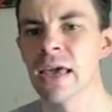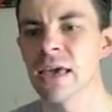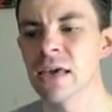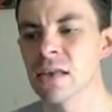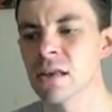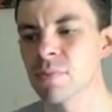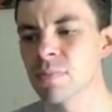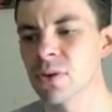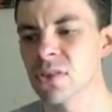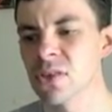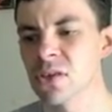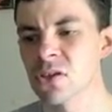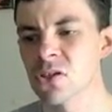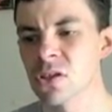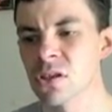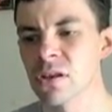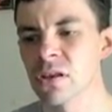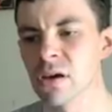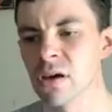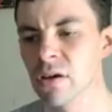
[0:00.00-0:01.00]
in a
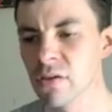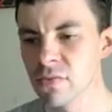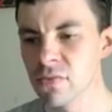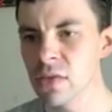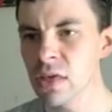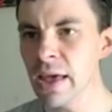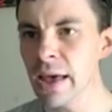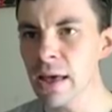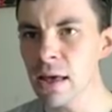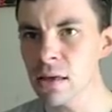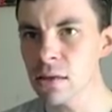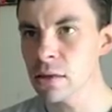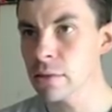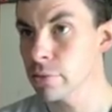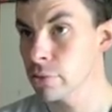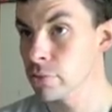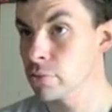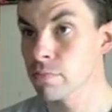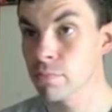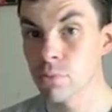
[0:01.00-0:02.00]
position of, yeah,
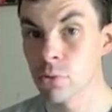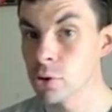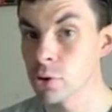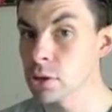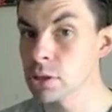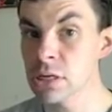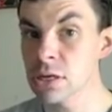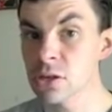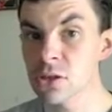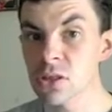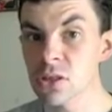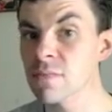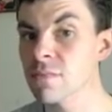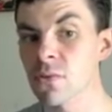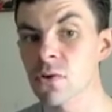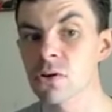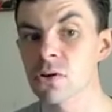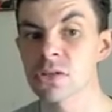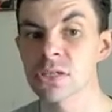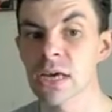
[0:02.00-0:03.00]
he's pretty decent
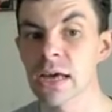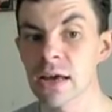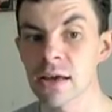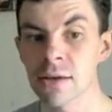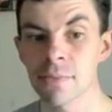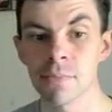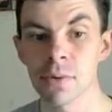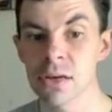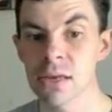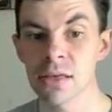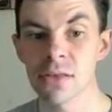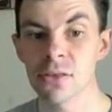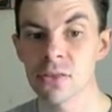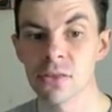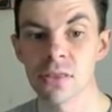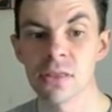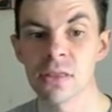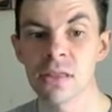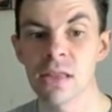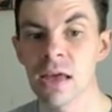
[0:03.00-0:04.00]
for attack, but he's
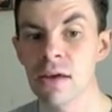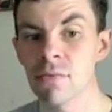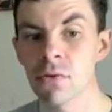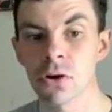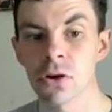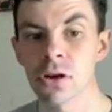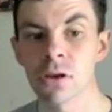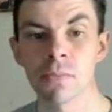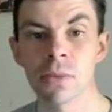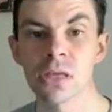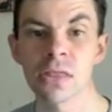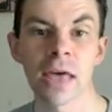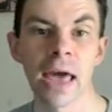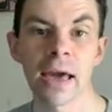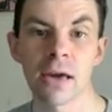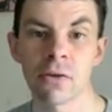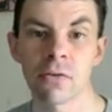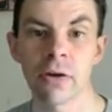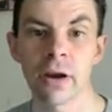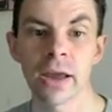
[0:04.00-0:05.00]
never going to be
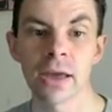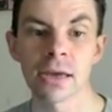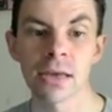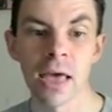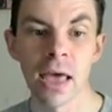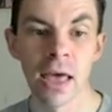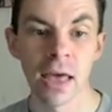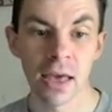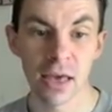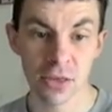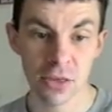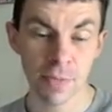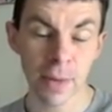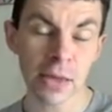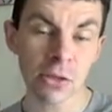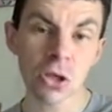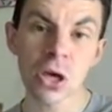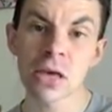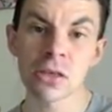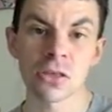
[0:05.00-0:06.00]
that great,
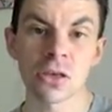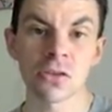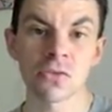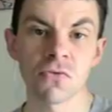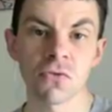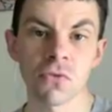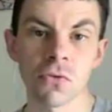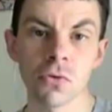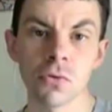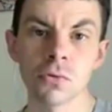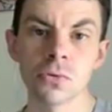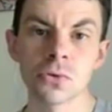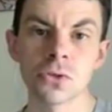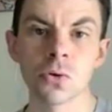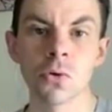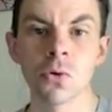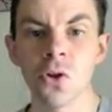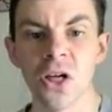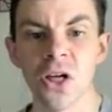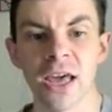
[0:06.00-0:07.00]
especially as a true
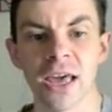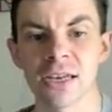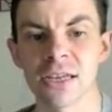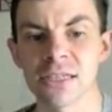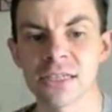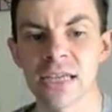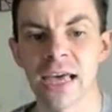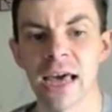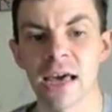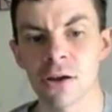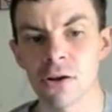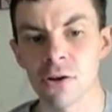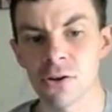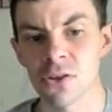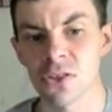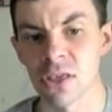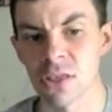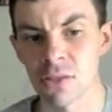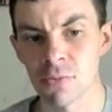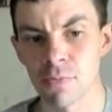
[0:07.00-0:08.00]
dual hand attacker,
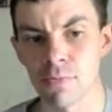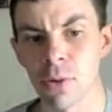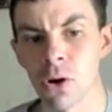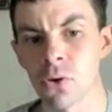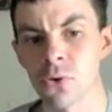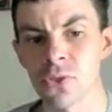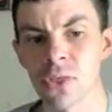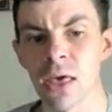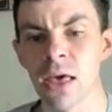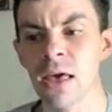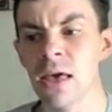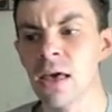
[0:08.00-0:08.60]
since both,